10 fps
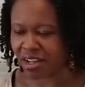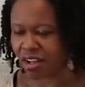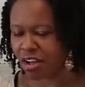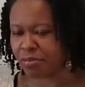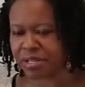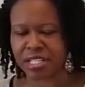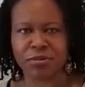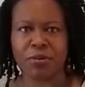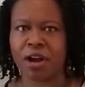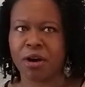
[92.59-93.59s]
call because we
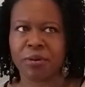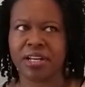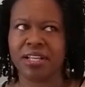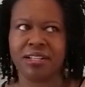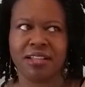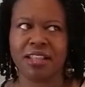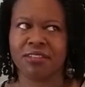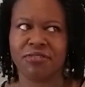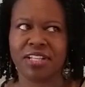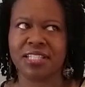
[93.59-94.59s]
were already on the
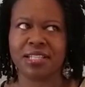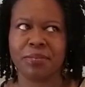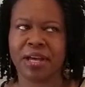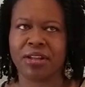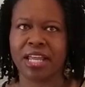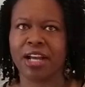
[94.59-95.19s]
fence about